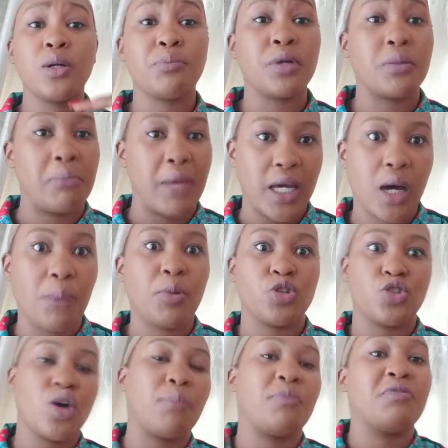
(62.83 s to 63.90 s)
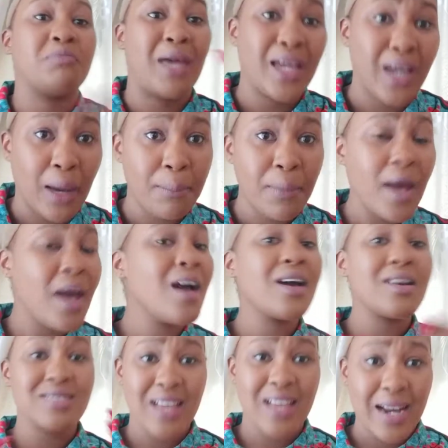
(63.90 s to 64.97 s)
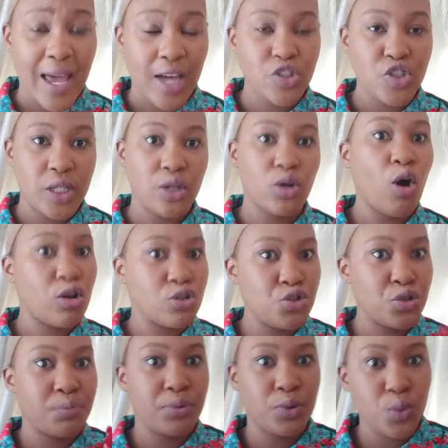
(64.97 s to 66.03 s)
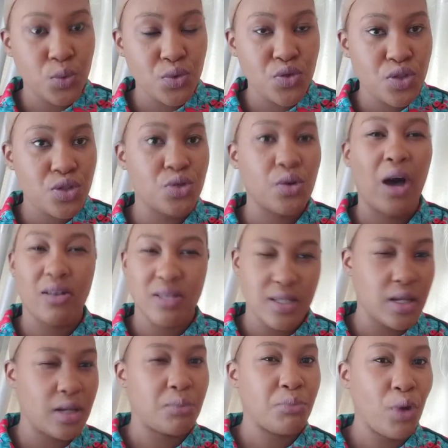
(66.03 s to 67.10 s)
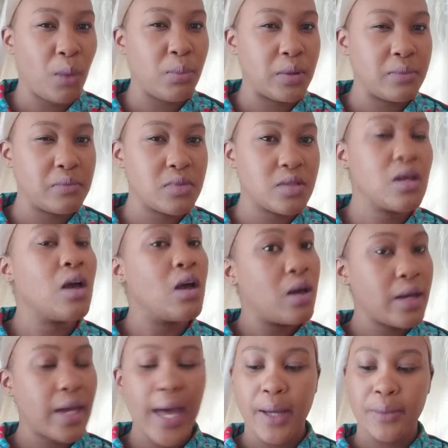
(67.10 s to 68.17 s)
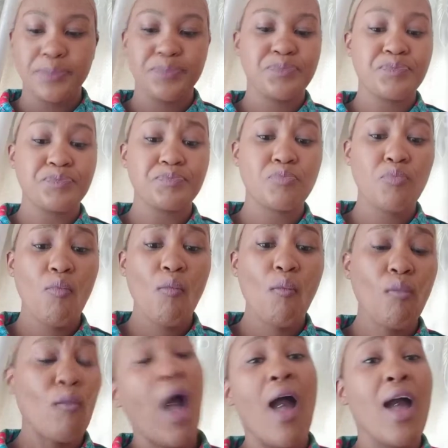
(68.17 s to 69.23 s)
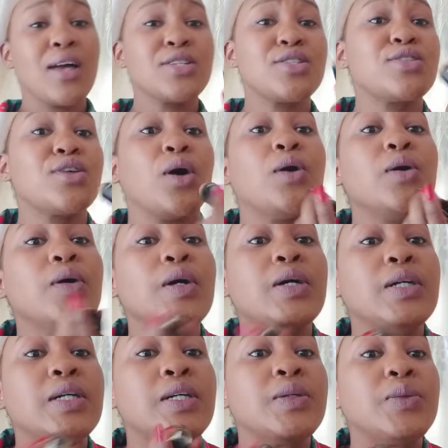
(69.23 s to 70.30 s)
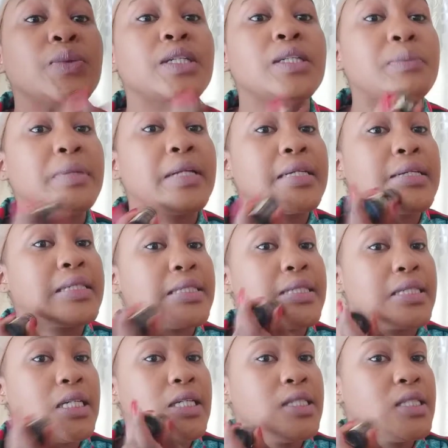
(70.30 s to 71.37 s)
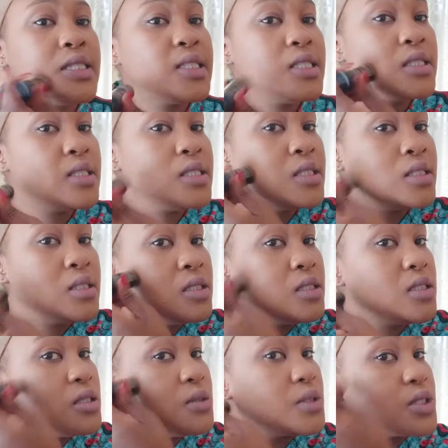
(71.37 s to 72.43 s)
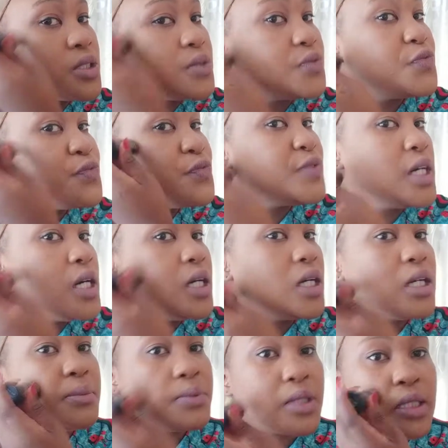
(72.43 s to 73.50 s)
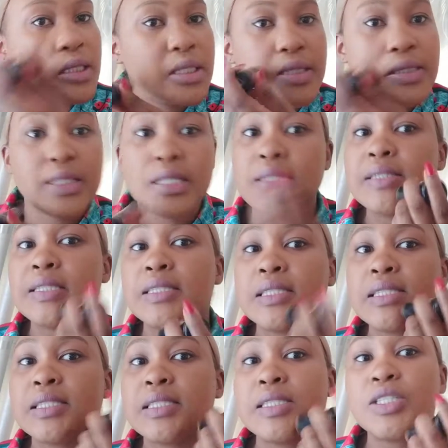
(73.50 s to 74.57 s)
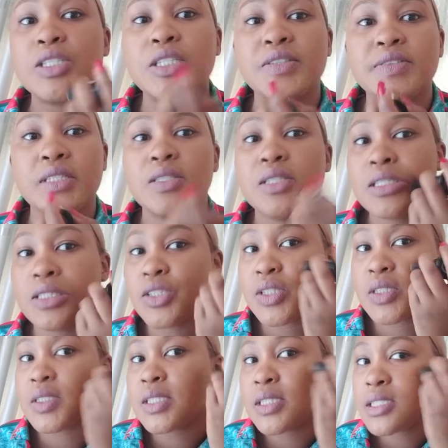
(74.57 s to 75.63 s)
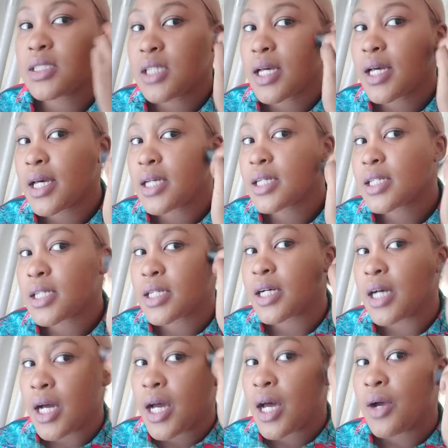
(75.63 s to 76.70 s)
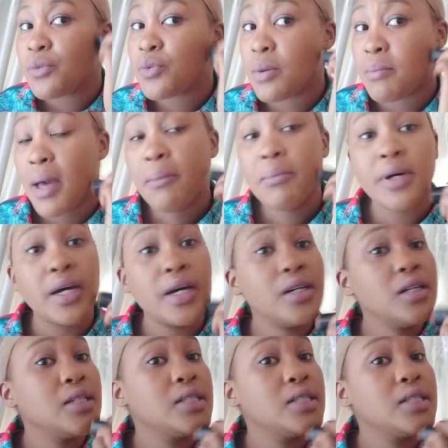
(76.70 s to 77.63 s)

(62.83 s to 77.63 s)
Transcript: to put makeup on top of makeup because that actually contributes to our skin problems. Okay, so we apply our fabulous signature foundation stick. Remember,